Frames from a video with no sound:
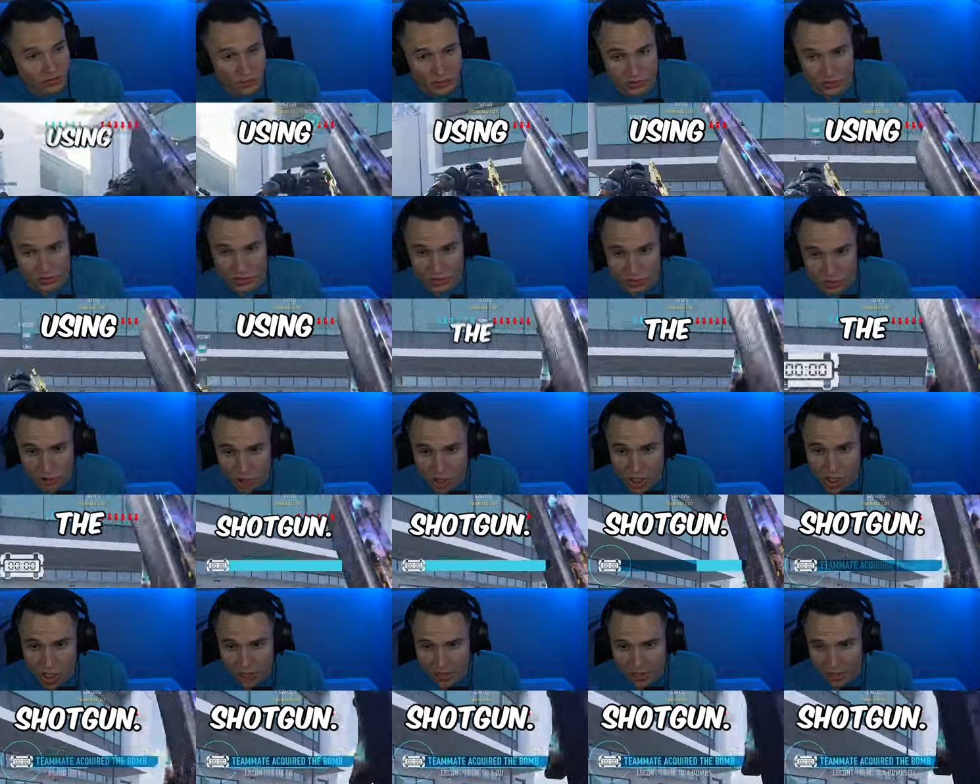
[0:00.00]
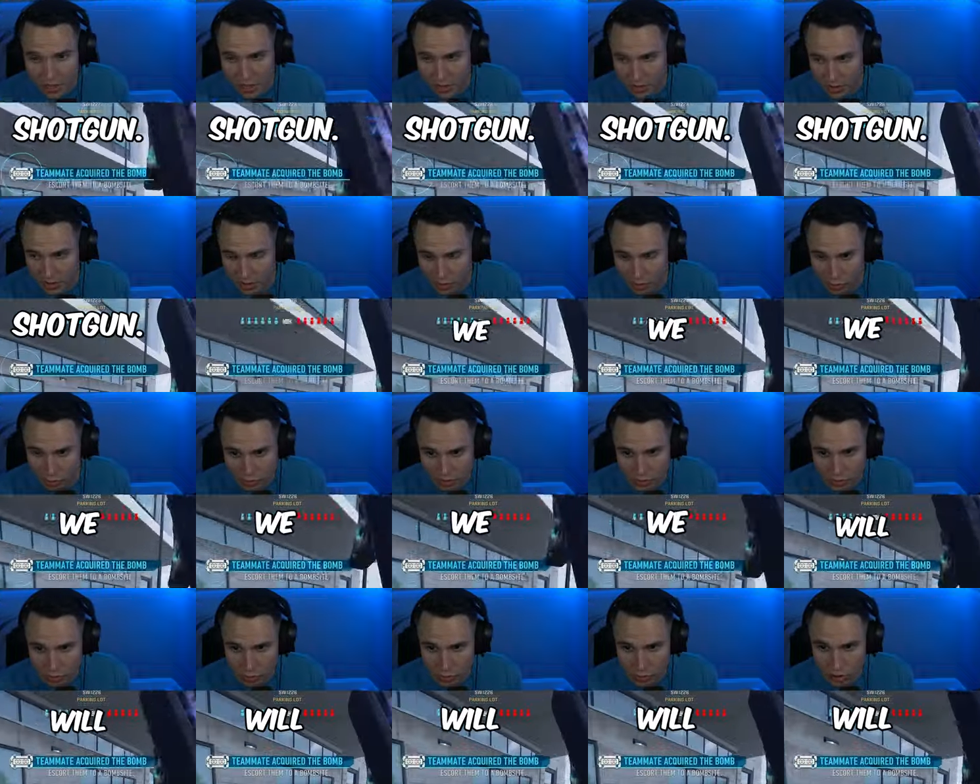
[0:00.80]
using the shotgun.
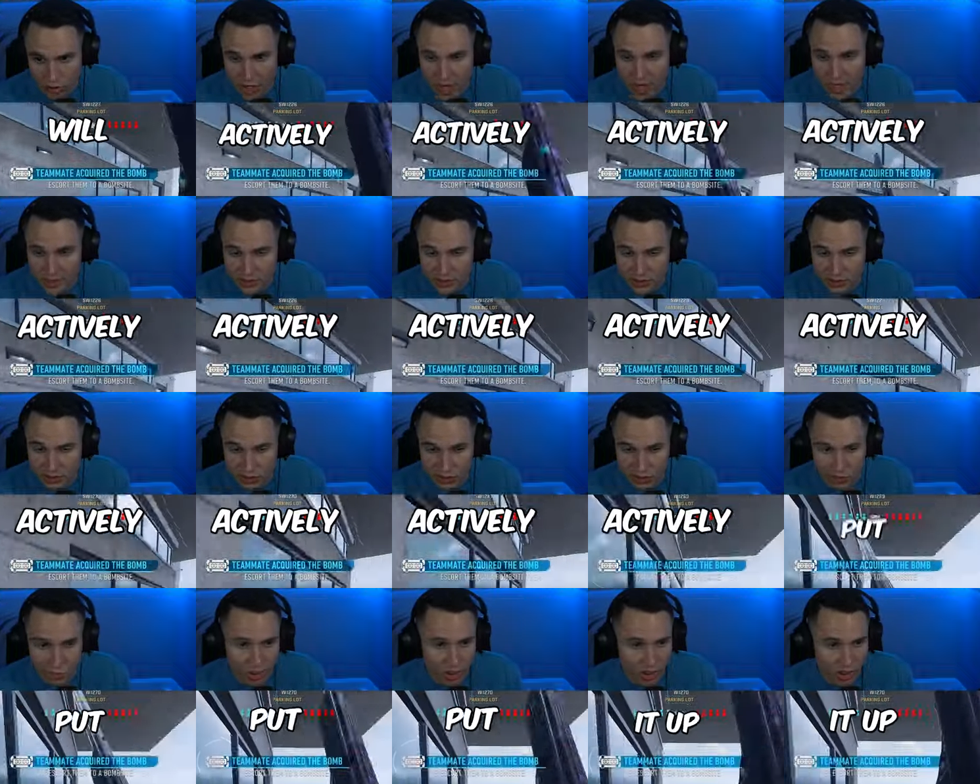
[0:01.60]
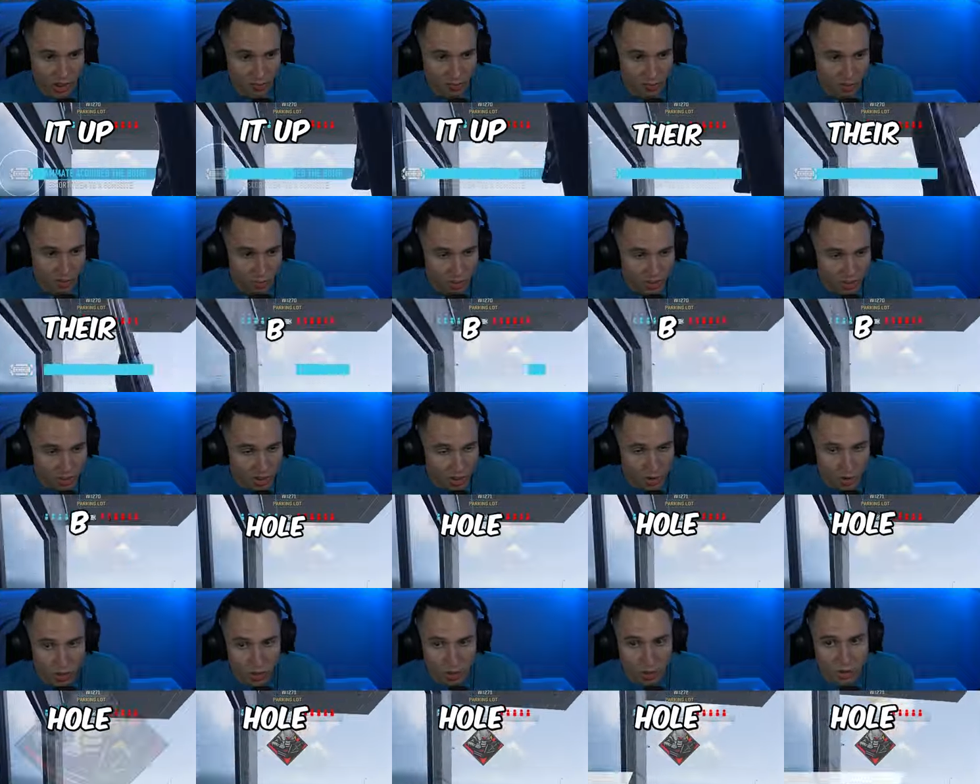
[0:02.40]
We will actively put it up their
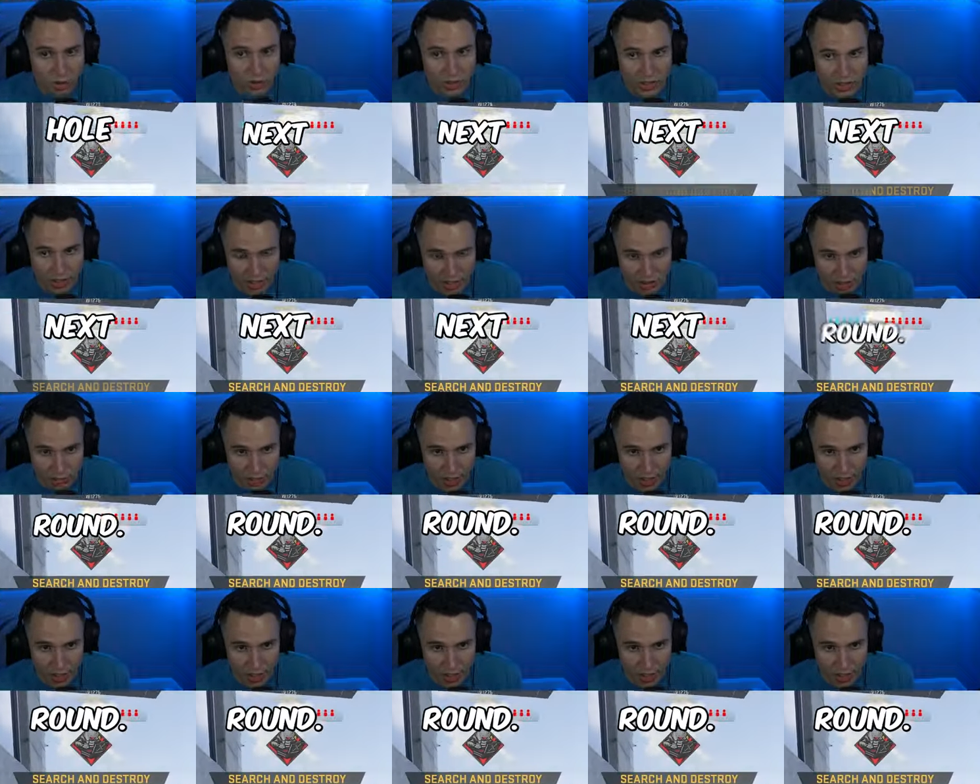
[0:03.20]
b-hole next